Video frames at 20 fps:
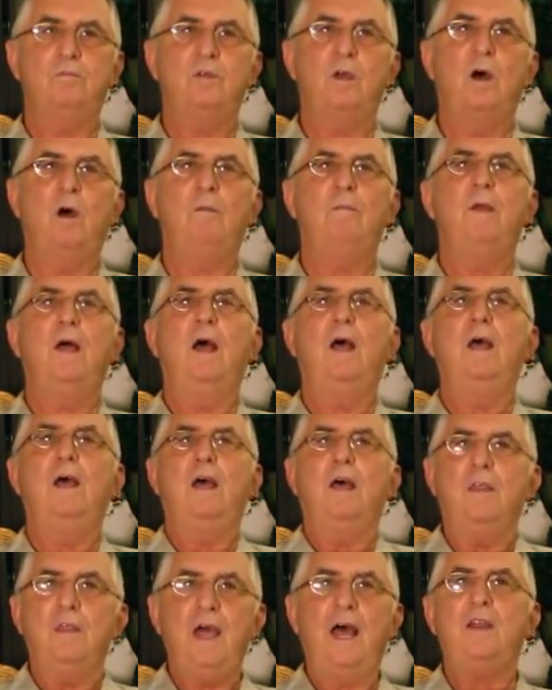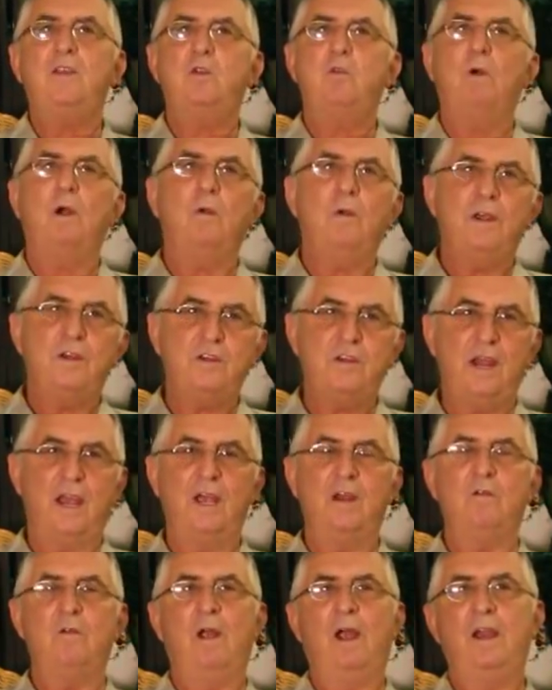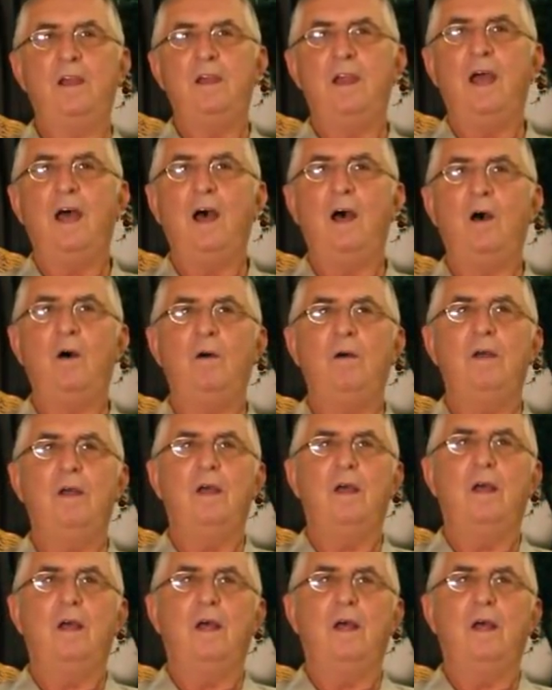So that's where we stand right now.